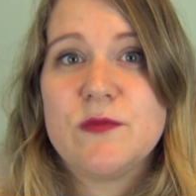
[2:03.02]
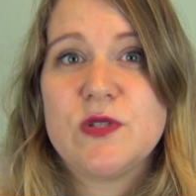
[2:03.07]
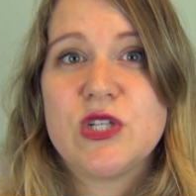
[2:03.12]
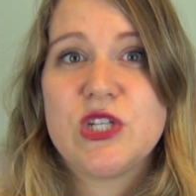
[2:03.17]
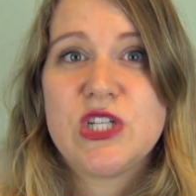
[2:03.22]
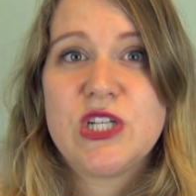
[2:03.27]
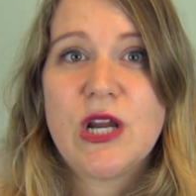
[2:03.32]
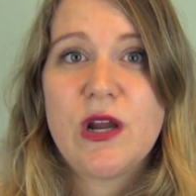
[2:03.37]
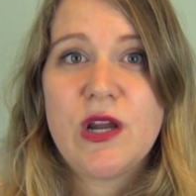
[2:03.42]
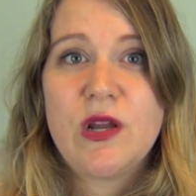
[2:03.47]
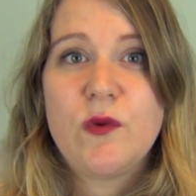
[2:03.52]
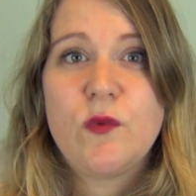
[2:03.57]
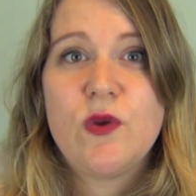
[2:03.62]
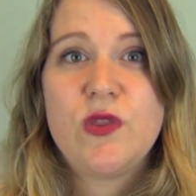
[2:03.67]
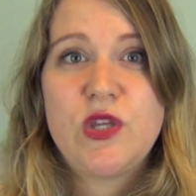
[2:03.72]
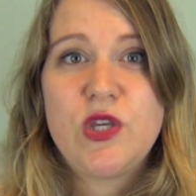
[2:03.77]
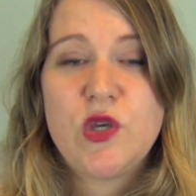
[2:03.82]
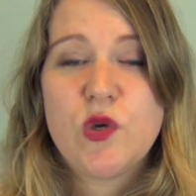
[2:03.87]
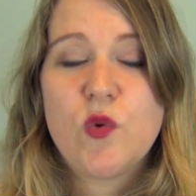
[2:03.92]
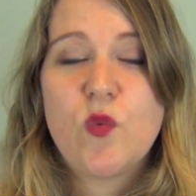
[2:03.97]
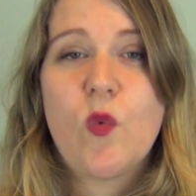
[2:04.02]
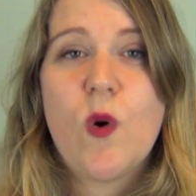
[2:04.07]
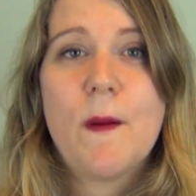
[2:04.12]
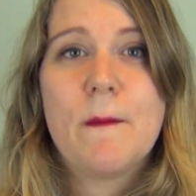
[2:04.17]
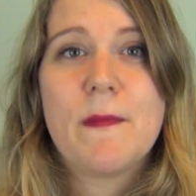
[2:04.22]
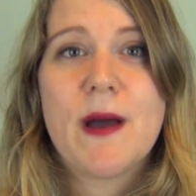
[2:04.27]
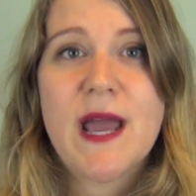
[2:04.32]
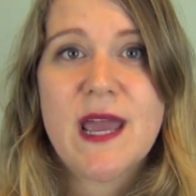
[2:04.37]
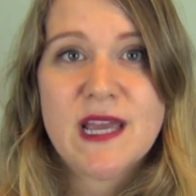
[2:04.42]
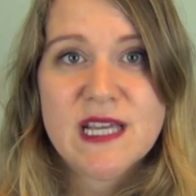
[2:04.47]
I'm just sharing with you
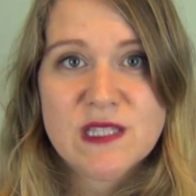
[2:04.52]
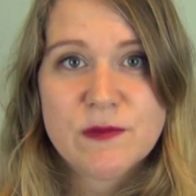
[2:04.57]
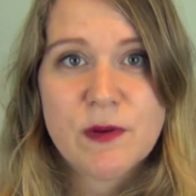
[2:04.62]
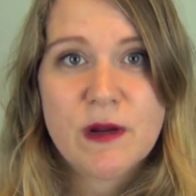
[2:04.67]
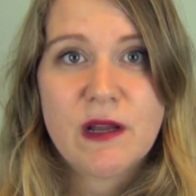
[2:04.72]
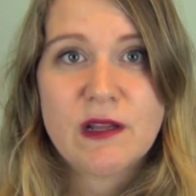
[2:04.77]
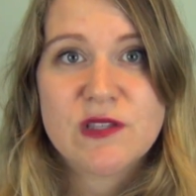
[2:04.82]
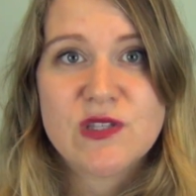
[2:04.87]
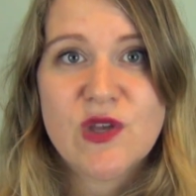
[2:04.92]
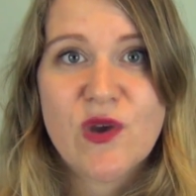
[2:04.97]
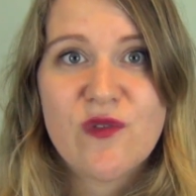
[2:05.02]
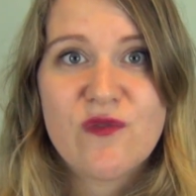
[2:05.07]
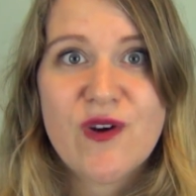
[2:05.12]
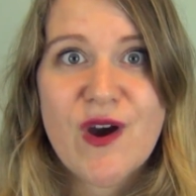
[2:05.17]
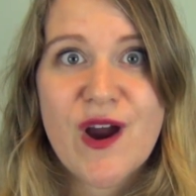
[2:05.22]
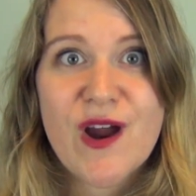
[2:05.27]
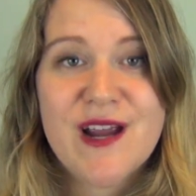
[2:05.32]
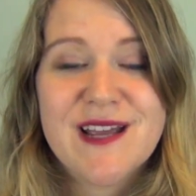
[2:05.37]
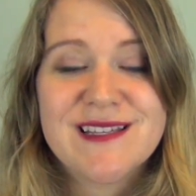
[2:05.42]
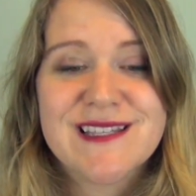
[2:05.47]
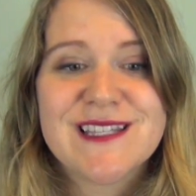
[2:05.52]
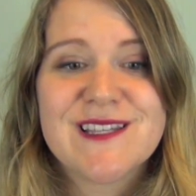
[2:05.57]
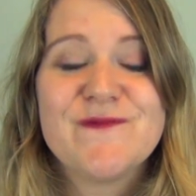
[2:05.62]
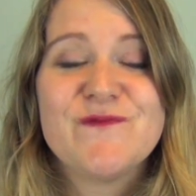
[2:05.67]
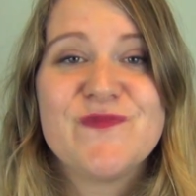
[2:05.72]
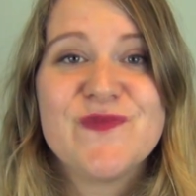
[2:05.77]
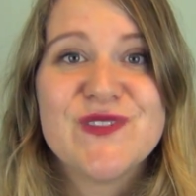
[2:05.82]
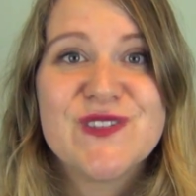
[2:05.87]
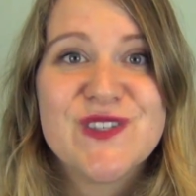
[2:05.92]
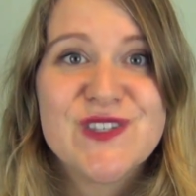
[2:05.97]
what my experience so far is.
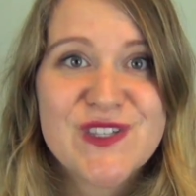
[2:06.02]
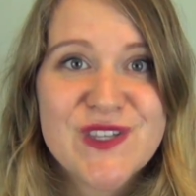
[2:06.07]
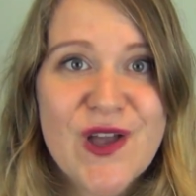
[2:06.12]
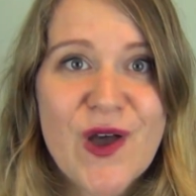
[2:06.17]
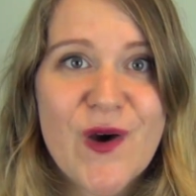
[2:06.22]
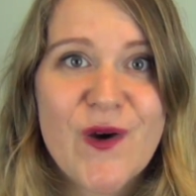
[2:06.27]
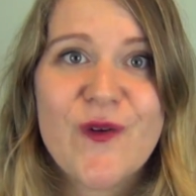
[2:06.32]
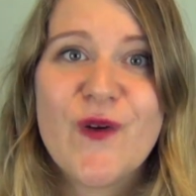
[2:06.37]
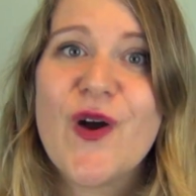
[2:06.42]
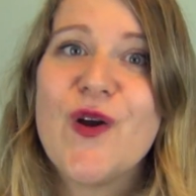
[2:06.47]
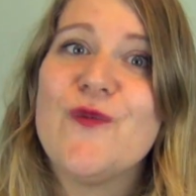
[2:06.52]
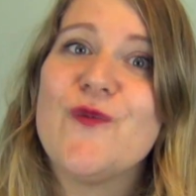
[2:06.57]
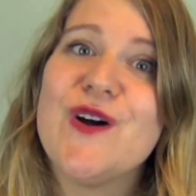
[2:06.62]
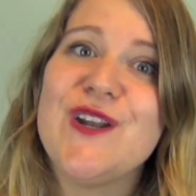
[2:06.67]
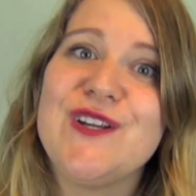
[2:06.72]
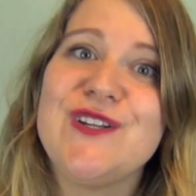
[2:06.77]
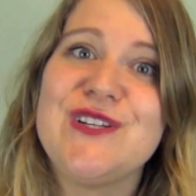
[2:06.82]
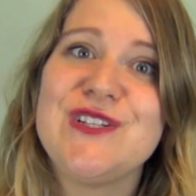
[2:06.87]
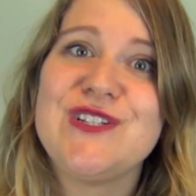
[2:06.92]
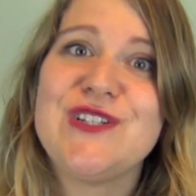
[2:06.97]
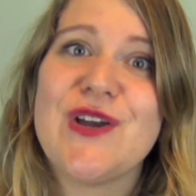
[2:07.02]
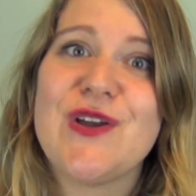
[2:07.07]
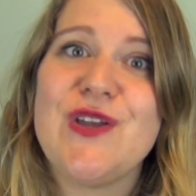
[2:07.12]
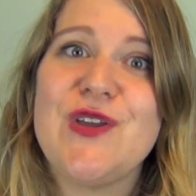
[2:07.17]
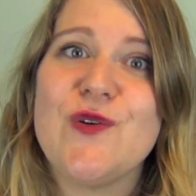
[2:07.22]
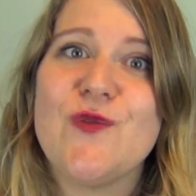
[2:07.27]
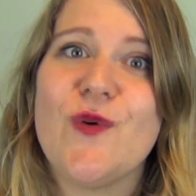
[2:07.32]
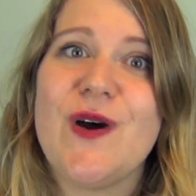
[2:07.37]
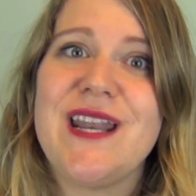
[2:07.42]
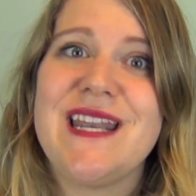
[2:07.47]
So, I wanted to show
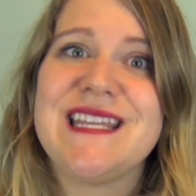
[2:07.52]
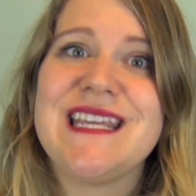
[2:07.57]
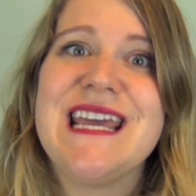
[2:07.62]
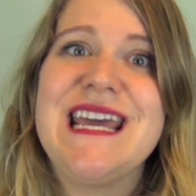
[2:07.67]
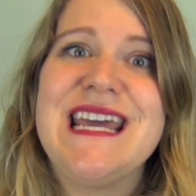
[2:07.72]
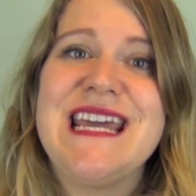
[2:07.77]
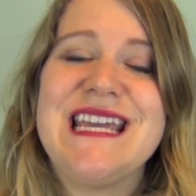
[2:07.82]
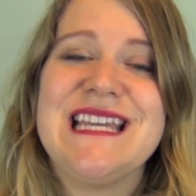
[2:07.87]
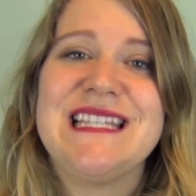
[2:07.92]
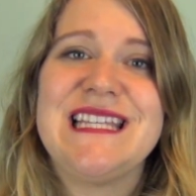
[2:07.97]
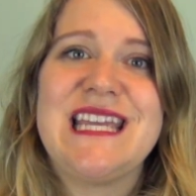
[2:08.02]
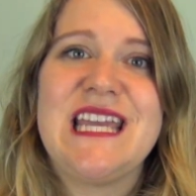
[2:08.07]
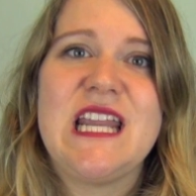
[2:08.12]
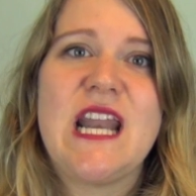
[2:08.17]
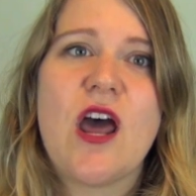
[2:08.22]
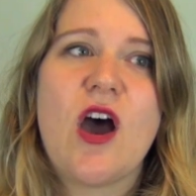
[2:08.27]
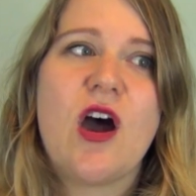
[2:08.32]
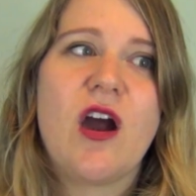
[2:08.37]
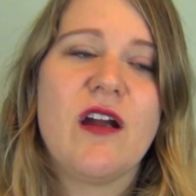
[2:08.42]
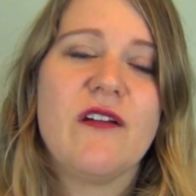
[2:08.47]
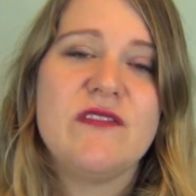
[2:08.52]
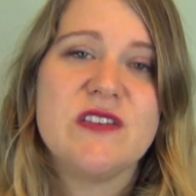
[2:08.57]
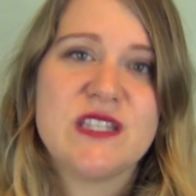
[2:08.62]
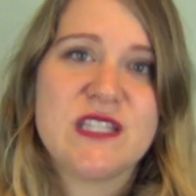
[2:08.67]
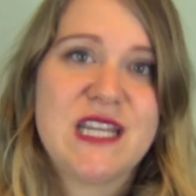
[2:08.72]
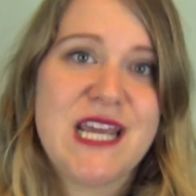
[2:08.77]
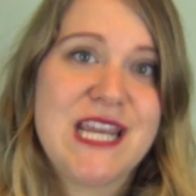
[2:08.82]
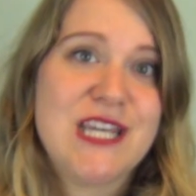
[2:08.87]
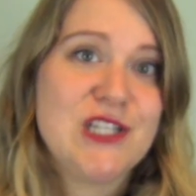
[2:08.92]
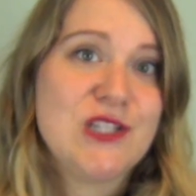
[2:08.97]
you what is in our
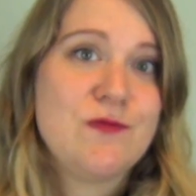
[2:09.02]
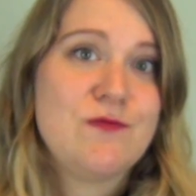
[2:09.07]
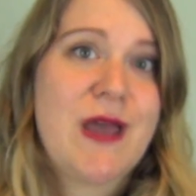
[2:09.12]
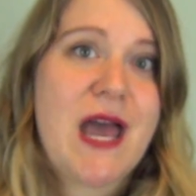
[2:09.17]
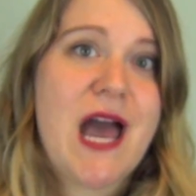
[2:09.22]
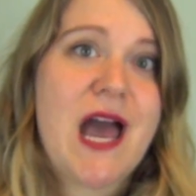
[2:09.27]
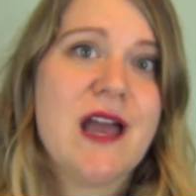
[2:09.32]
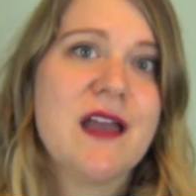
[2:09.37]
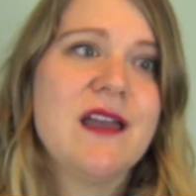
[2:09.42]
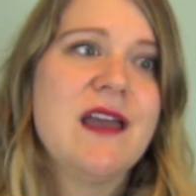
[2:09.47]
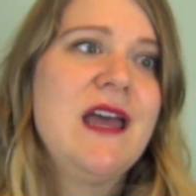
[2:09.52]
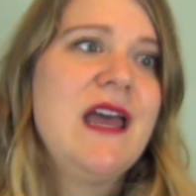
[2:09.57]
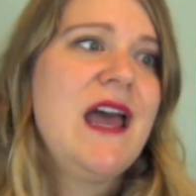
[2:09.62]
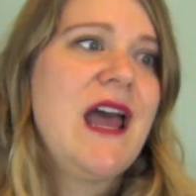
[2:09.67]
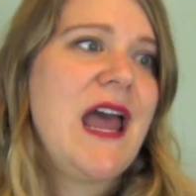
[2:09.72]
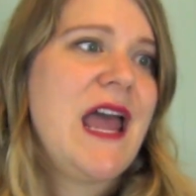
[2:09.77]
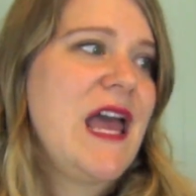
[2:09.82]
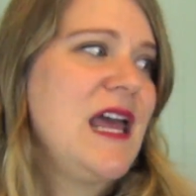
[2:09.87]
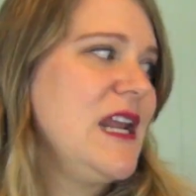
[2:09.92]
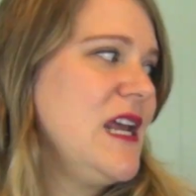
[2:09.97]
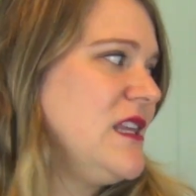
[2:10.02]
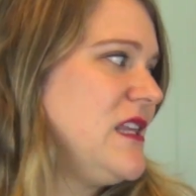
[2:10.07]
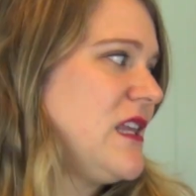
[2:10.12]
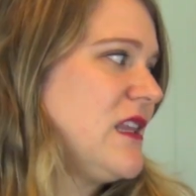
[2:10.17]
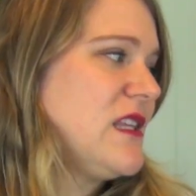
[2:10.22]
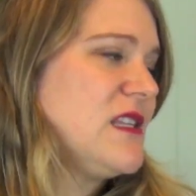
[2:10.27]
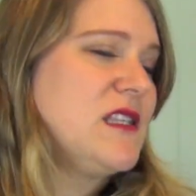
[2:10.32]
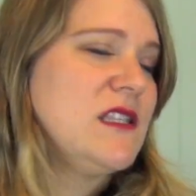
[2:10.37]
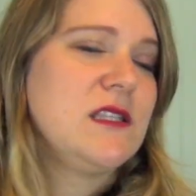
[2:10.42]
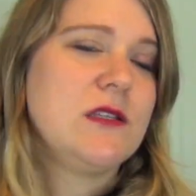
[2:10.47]
visitation bag, and I
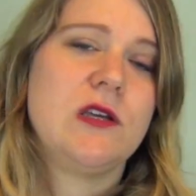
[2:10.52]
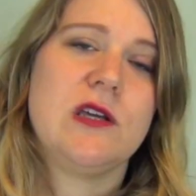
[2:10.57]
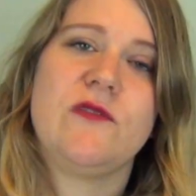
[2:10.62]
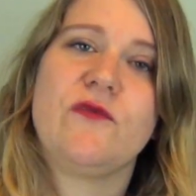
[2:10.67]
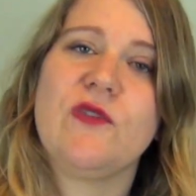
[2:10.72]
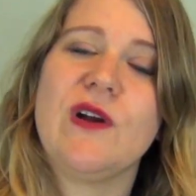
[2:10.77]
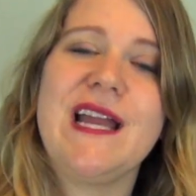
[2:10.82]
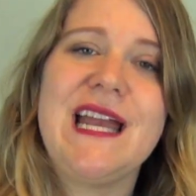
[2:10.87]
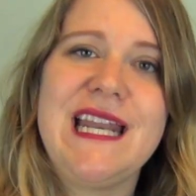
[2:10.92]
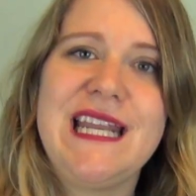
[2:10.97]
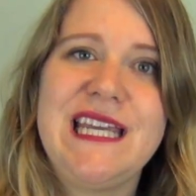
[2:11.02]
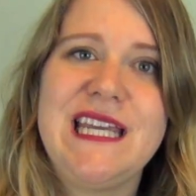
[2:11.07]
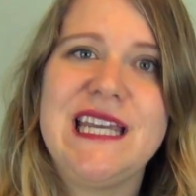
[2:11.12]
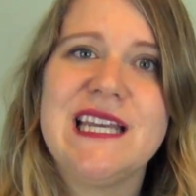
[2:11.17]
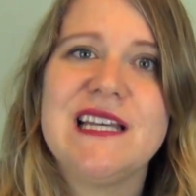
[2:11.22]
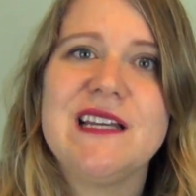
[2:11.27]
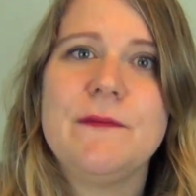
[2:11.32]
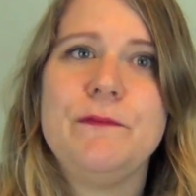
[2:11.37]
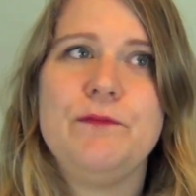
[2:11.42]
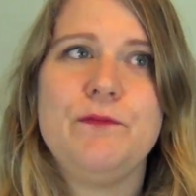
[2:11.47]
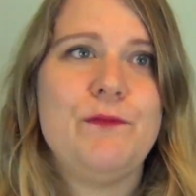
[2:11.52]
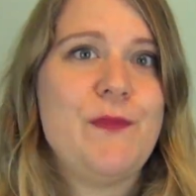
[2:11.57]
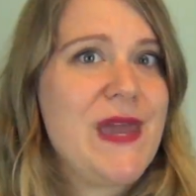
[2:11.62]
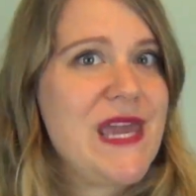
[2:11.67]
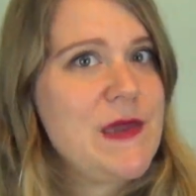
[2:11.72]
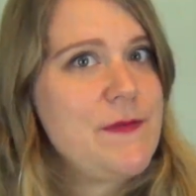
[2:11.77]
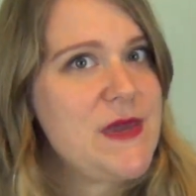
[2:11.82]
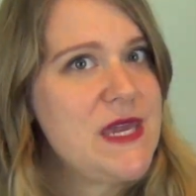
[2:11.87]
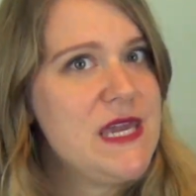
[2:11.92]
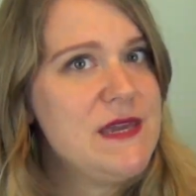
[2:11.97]
think this is good for any
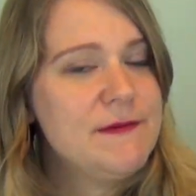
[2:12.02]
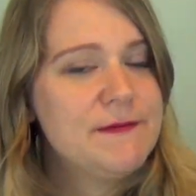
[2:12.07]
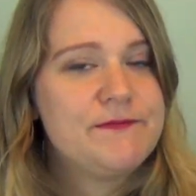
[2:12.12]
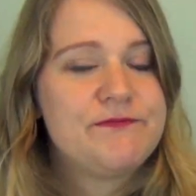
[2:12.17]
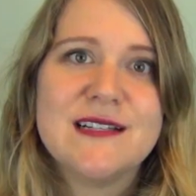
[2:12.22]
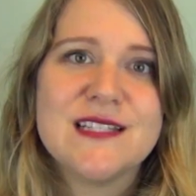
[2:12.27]
baby.